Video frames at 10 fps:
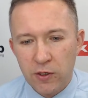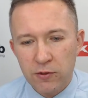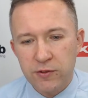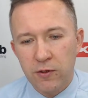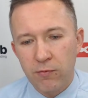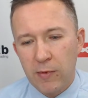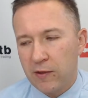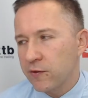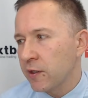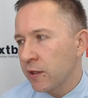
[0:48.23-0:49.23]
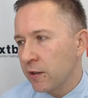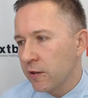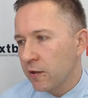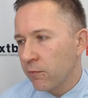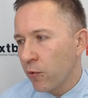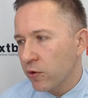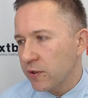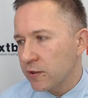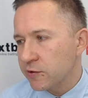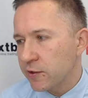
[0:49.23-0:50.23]
hot on Monday
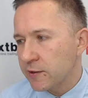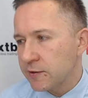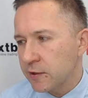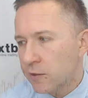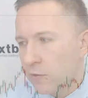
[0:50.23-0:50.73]
morning. As you can see